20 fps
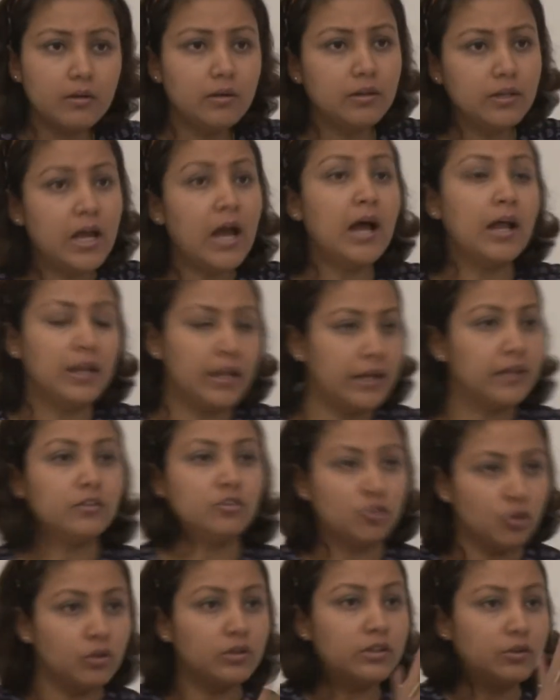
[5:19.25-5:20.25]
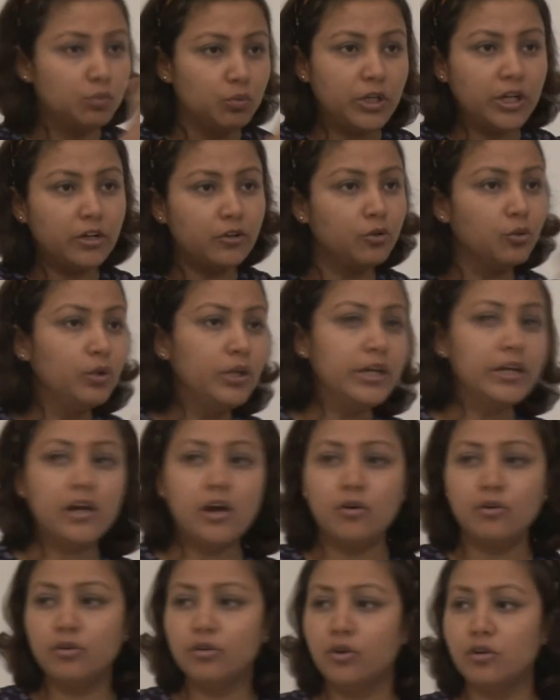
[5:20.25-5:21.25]
yeah, like so we are ruling
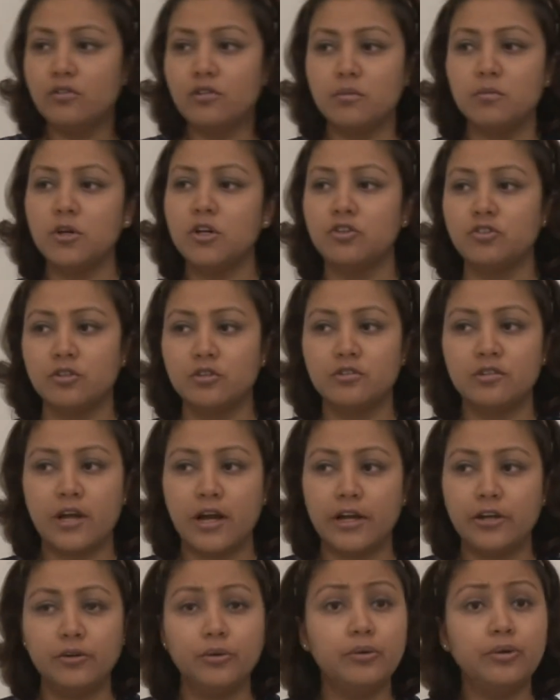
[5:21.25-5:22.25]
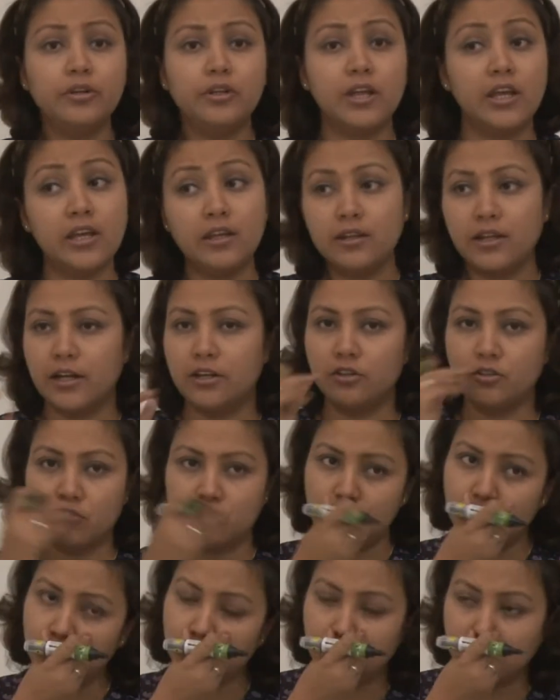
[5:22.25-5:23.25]
out those emergency. I do not think that is
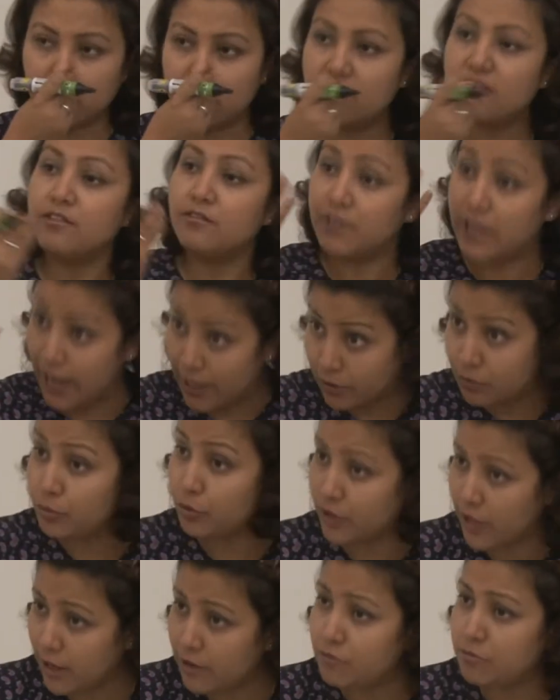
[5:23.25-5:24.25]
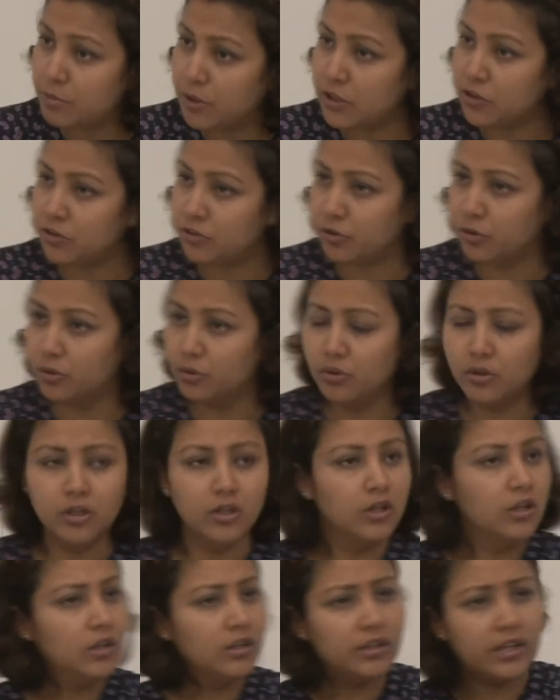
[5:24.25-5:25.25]
true because if that would have been true,
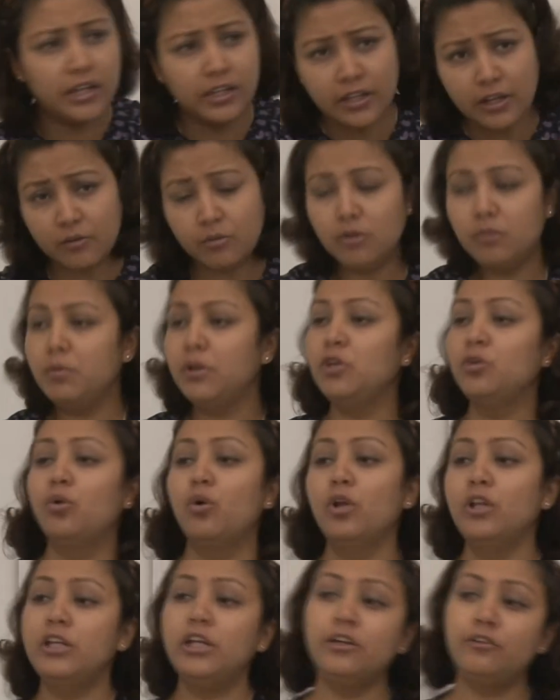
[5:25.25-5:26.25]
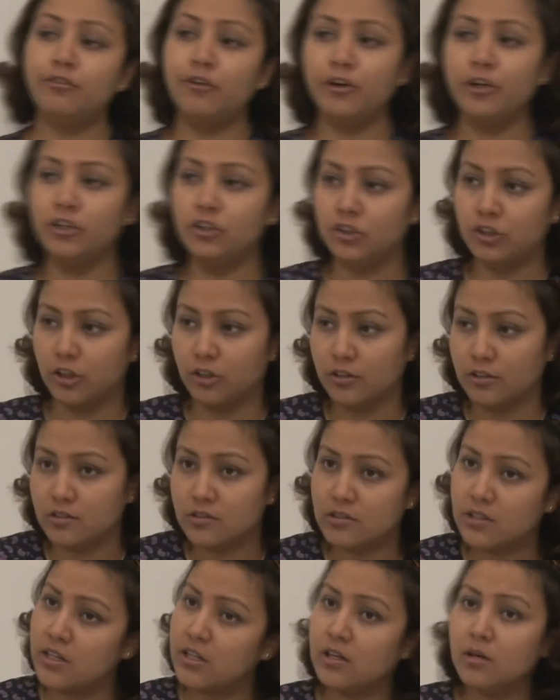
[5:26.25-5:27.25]
then there would be no need for
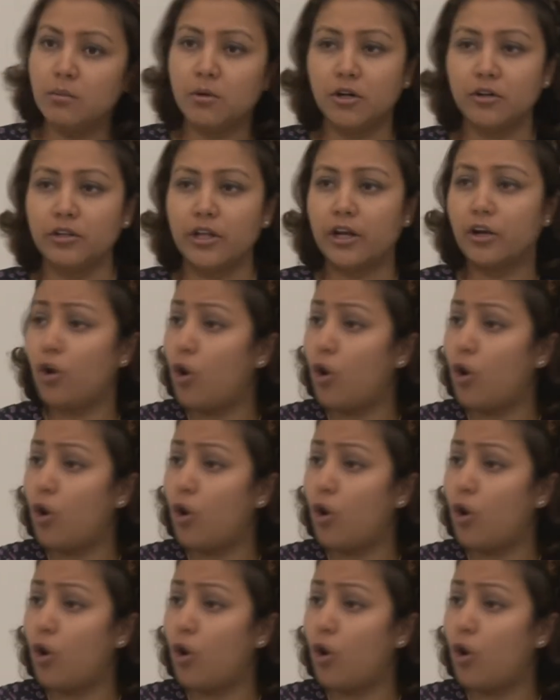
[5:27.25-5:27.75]
insurance. Think about that.